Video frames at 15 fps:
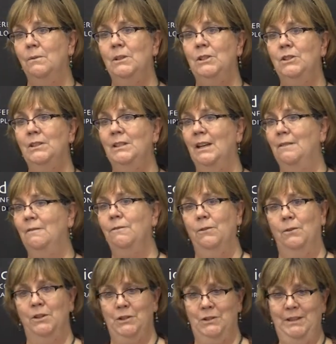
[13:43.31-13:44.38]
which is
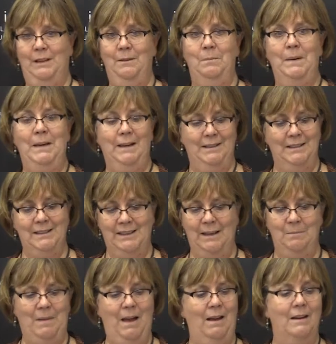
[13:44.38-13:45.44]
unfortunate because
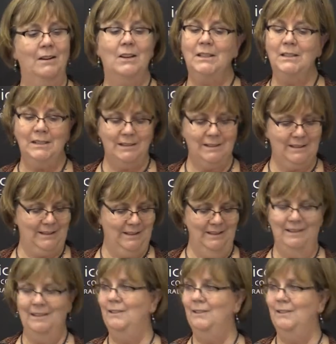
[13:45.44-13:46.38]
some artists